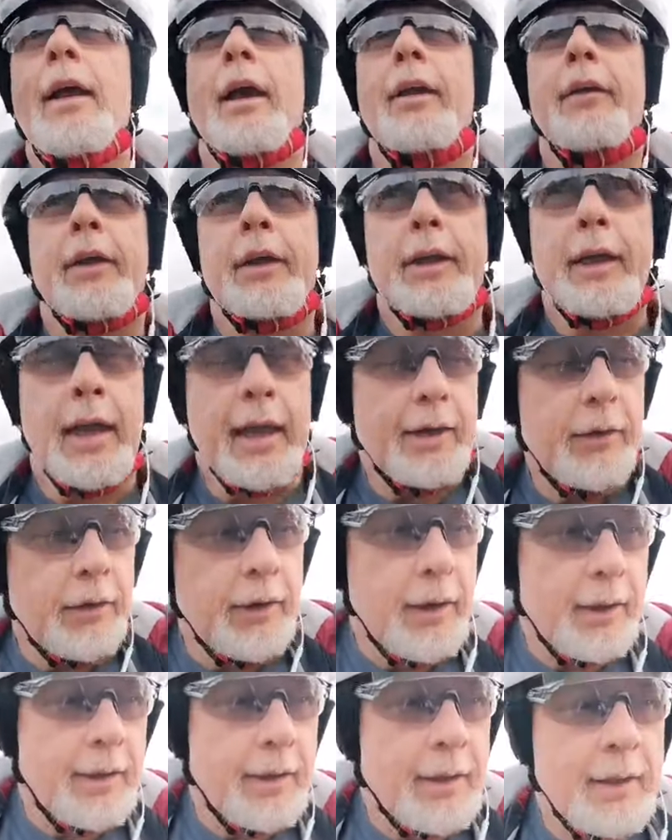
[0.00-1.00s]
and again
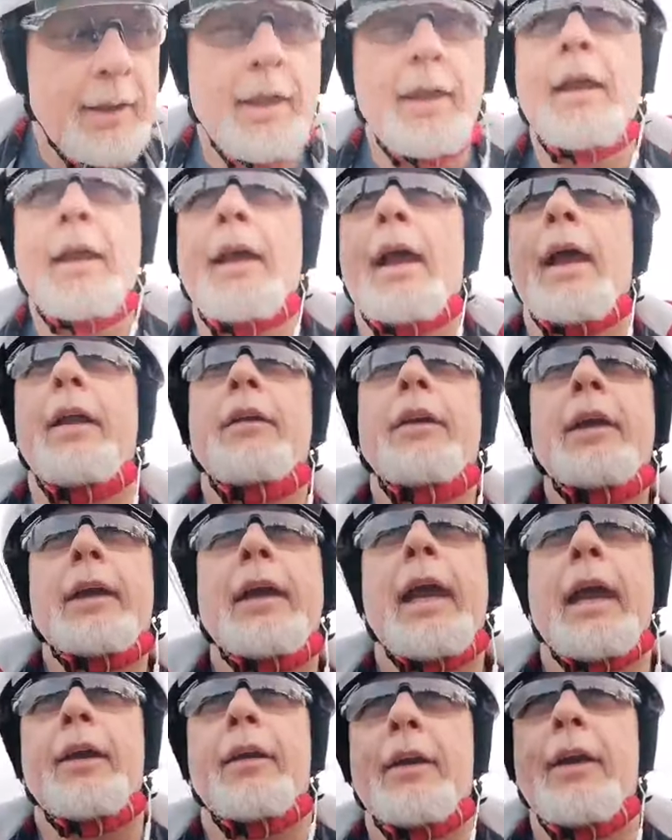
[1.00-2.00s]
and
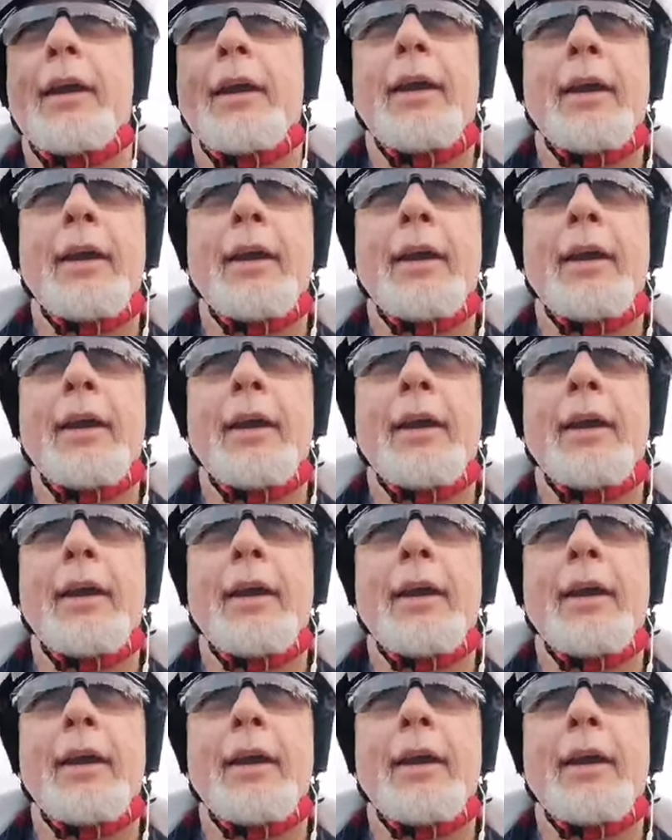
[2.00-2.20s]
again.